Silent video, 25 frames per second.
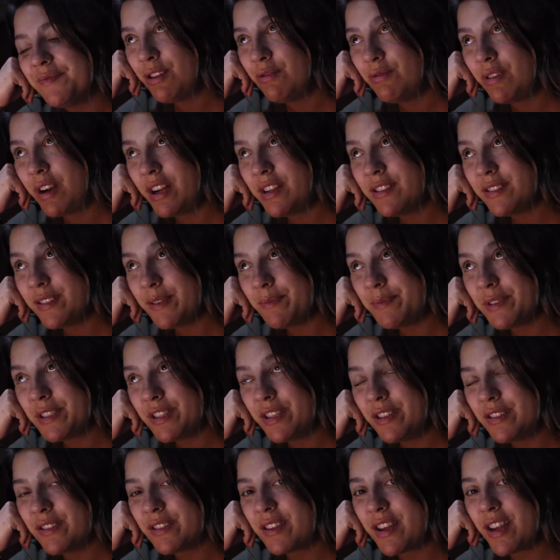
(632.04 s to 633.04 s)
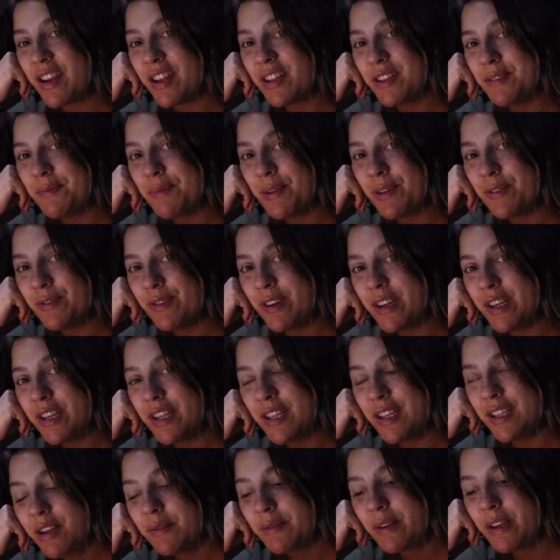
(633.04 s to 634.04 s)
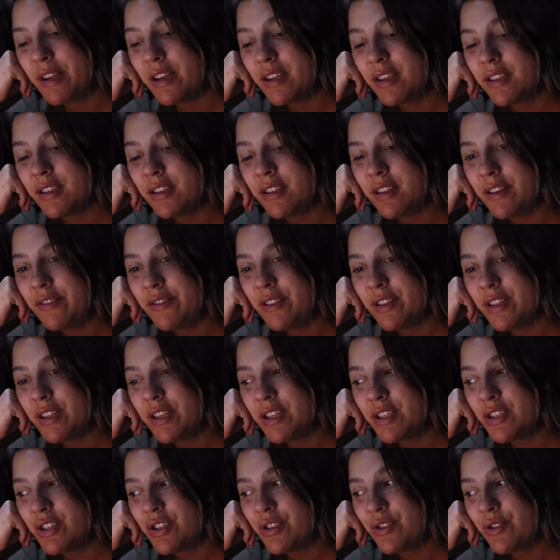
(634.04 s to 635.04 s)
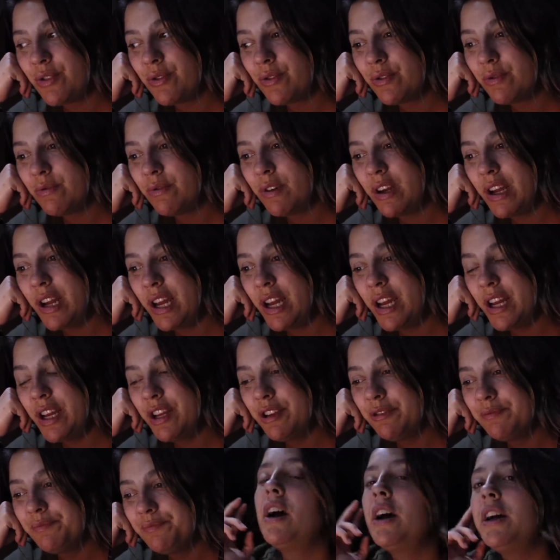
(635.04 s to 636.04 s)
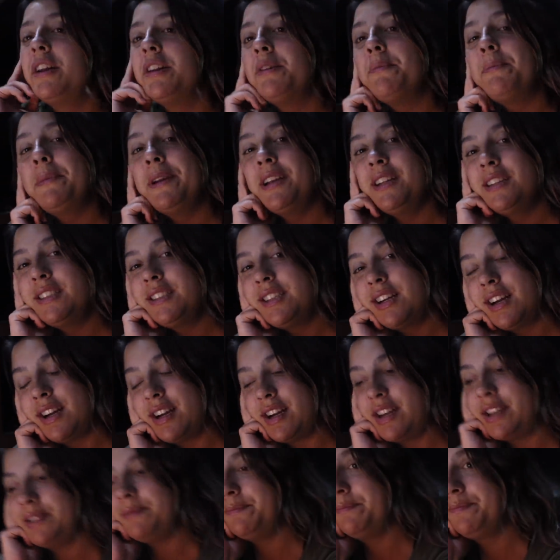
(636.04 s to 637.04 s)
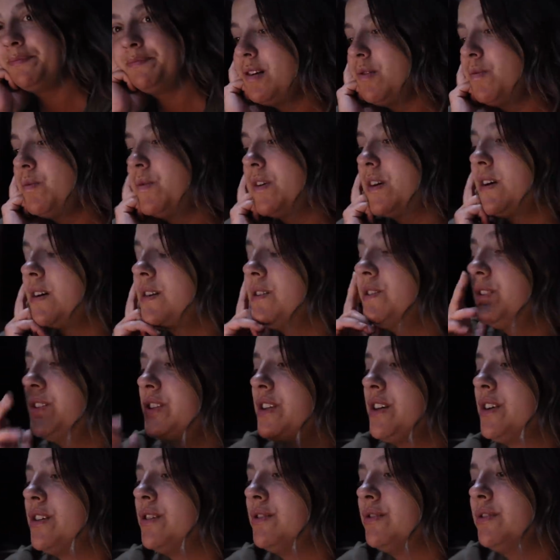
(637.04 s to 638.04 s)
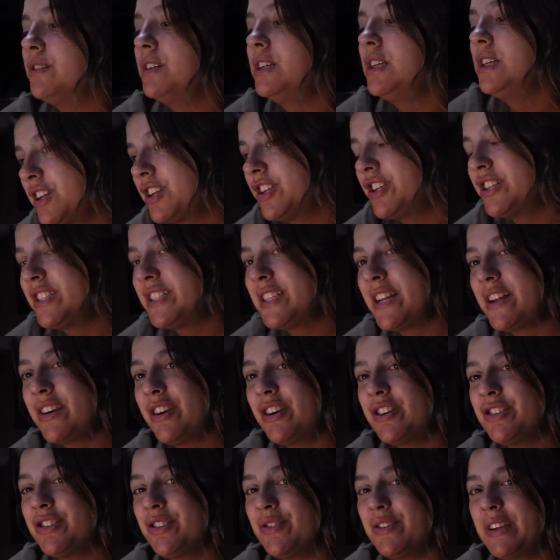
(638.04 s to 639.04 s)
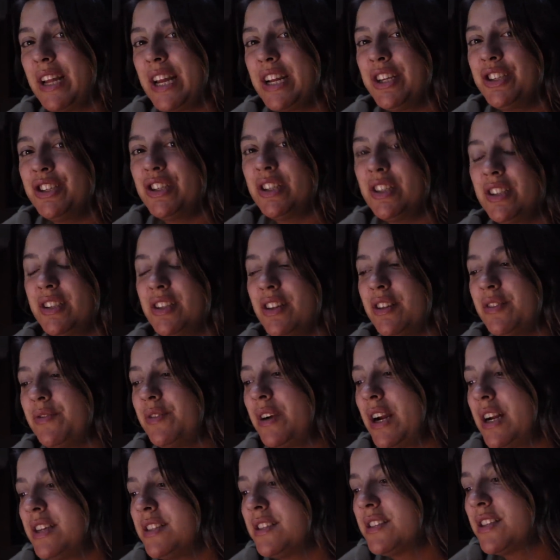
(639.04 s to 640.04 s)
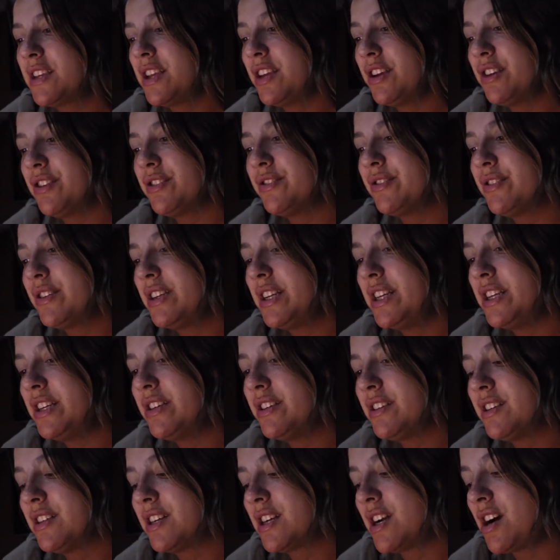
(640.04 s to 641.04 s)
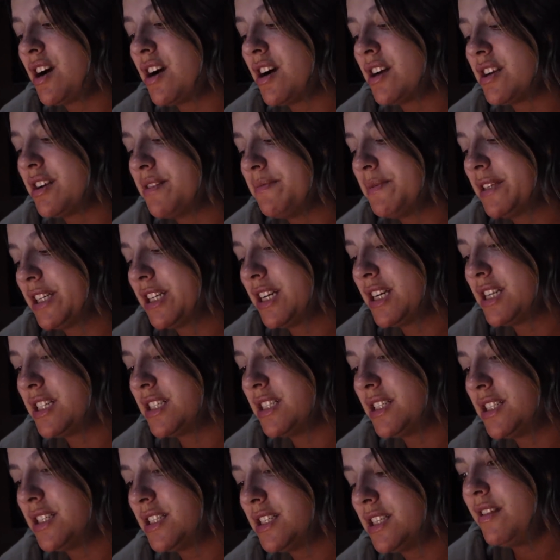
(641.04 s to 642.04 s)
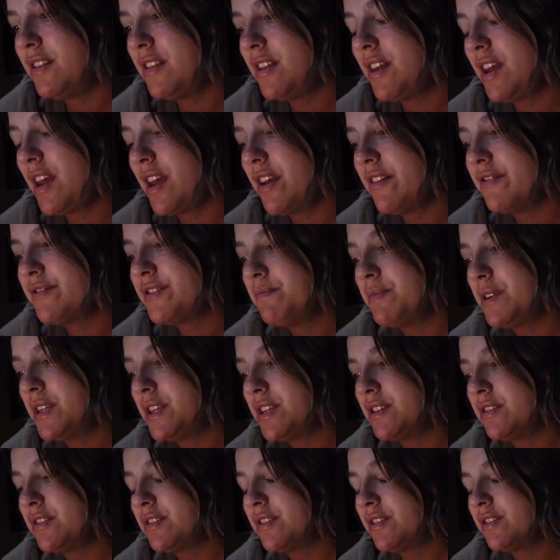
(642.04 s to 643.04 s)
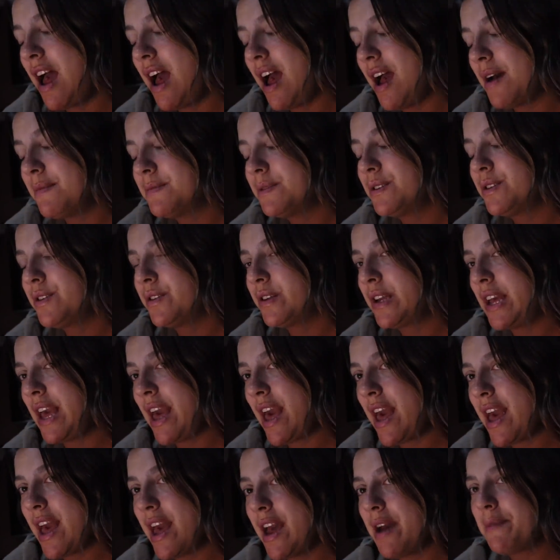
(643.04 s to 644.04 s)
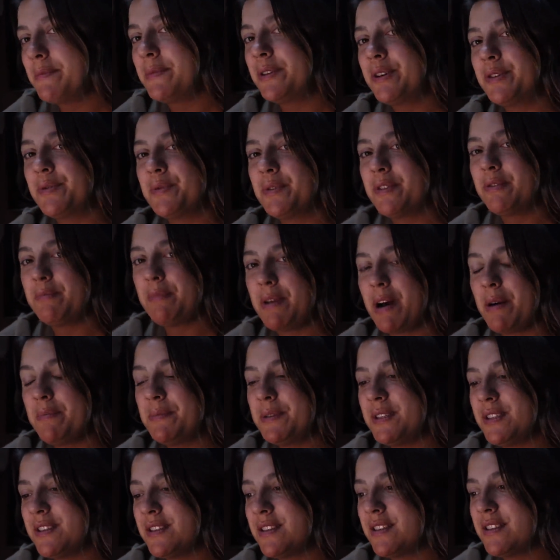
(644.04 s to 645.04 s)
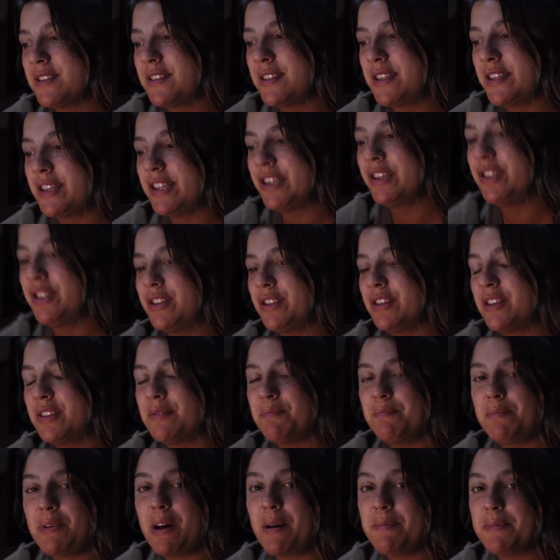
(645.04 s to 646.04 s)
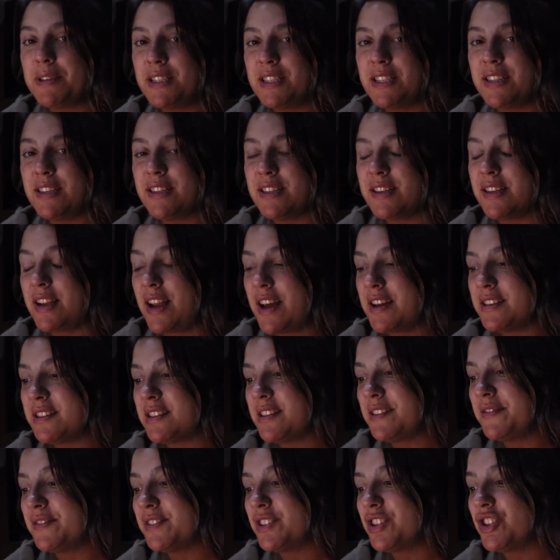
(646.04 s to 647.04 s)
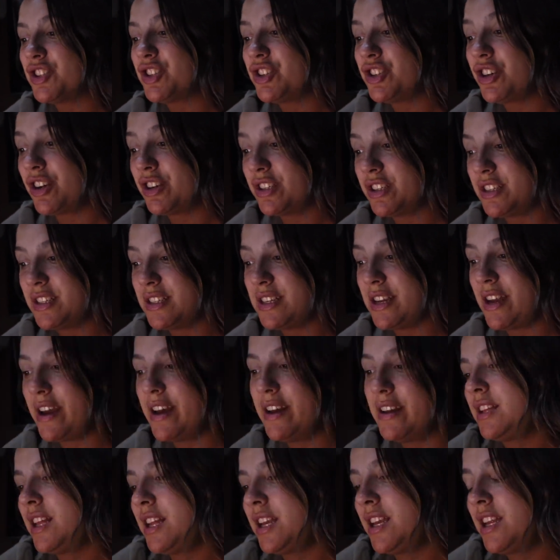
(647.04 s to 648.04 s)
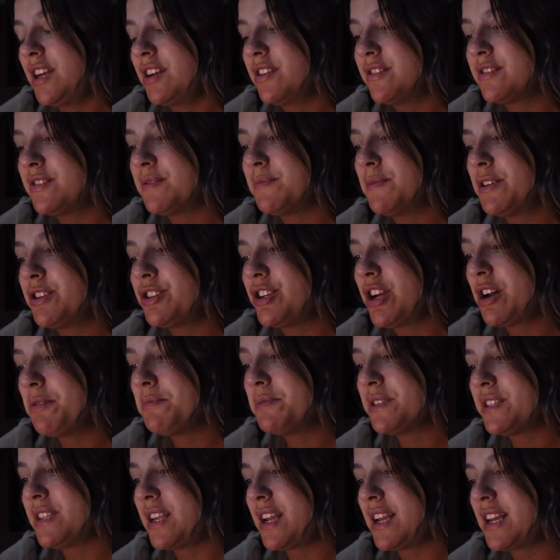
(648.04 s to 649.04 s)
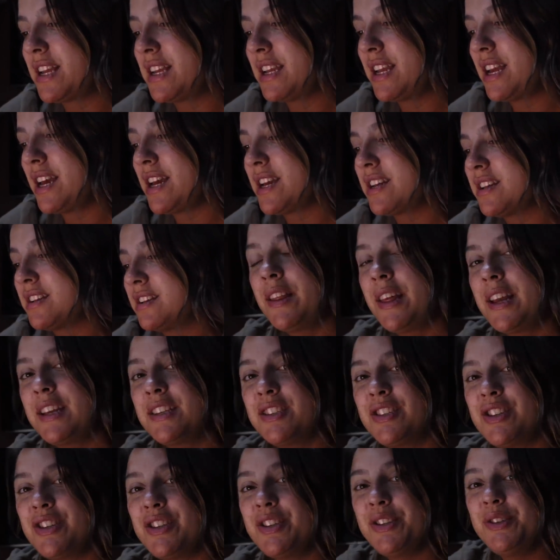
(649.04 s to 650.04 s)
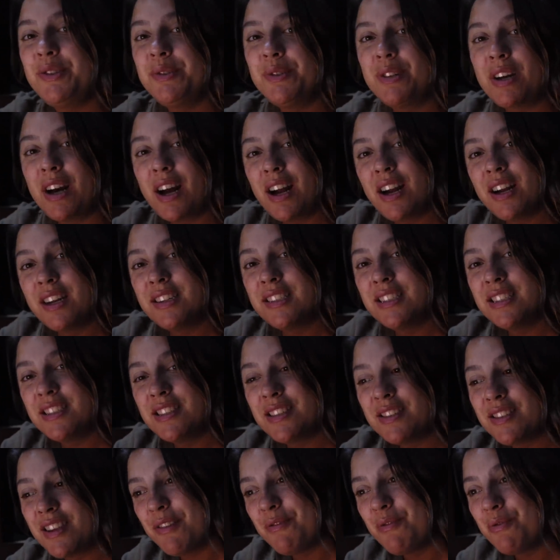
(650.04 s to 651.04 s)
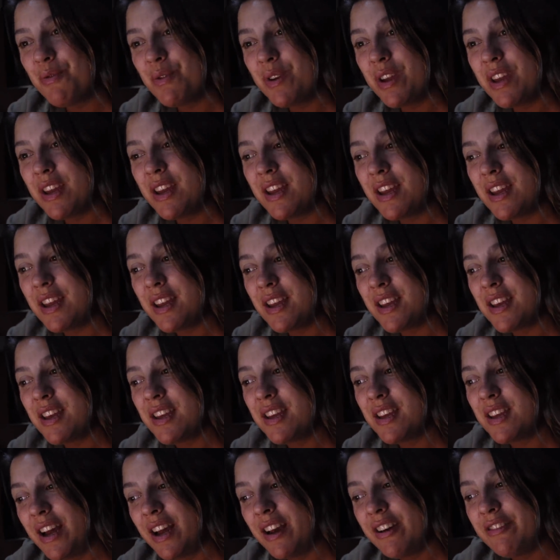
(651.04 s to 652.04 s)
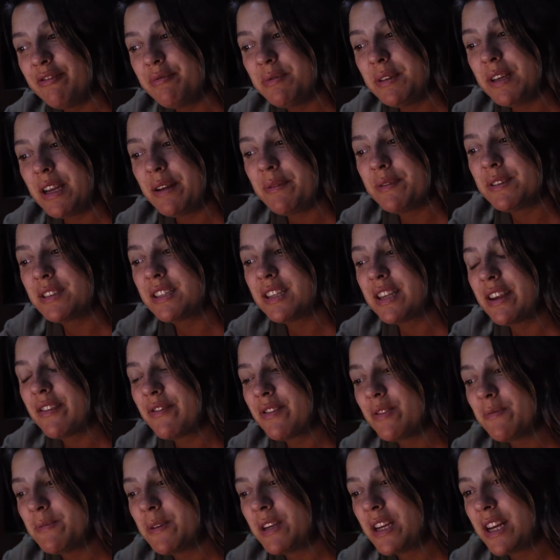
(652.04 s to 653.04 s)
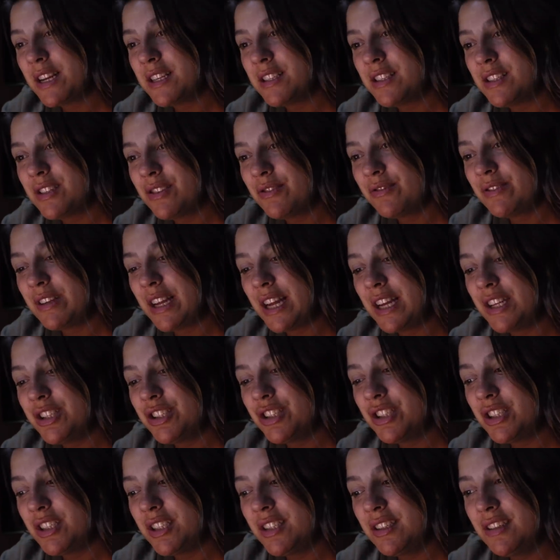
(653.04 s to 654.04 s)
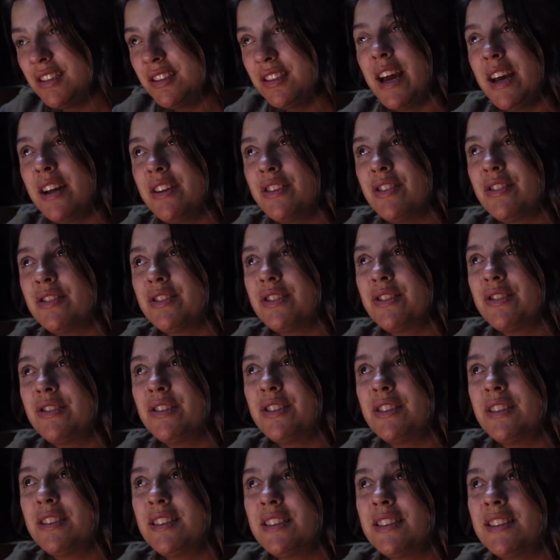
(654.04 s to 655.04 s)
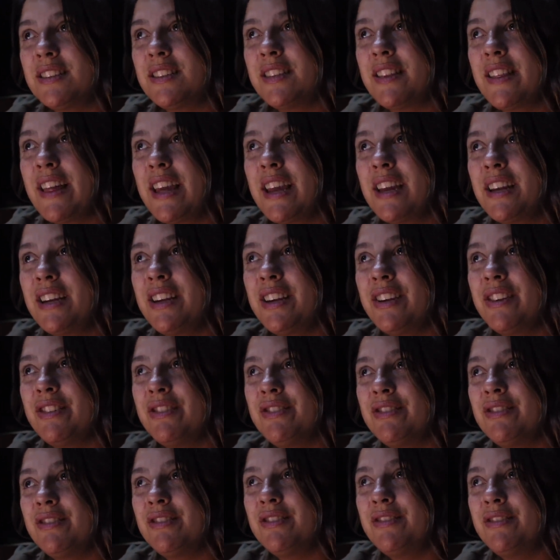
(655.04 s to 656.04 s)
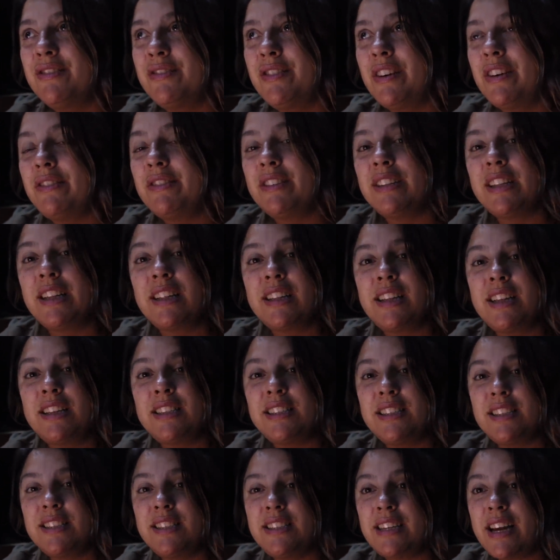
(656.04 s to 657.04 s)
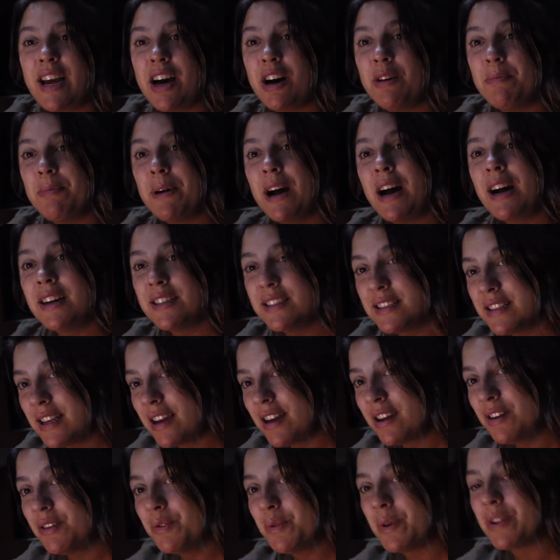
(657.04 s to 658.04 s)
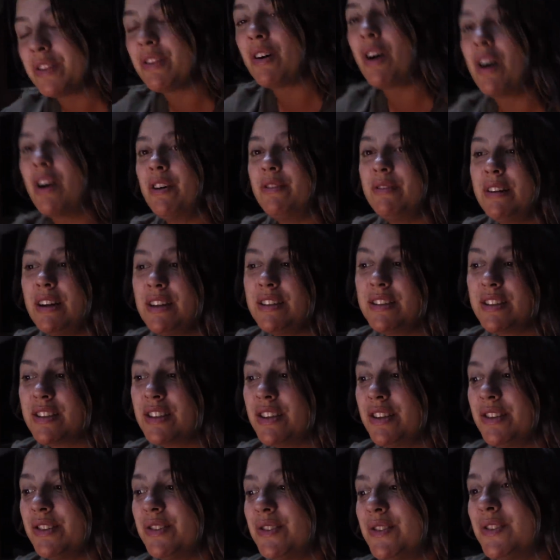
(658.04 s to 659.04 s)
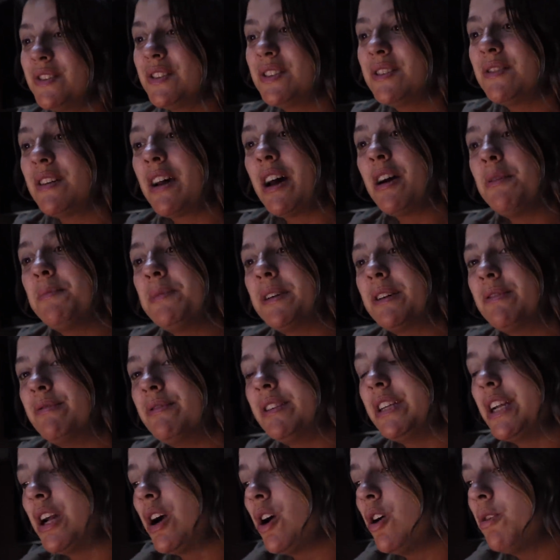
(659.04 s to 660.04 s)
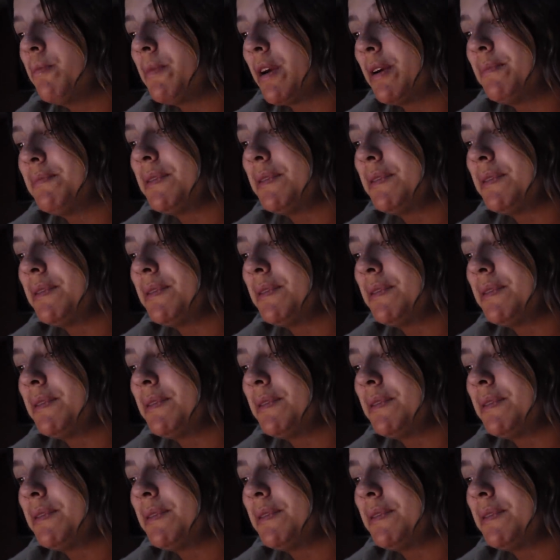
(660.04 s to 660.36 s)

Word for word: Ryan's upstairs getting the boat ready. I'm getting everything stowed away. In the meantime, we're also gonna send our donation to the rescue here in Licata because they've been absolutely hammered with puppies this year and the puppy season hasn't even started yet. They need as much help as they can get. Thanks to you guys, we have been able to give them a nice donation and also just as a thank you for everything they did to help us out with our rescues, helping rehome our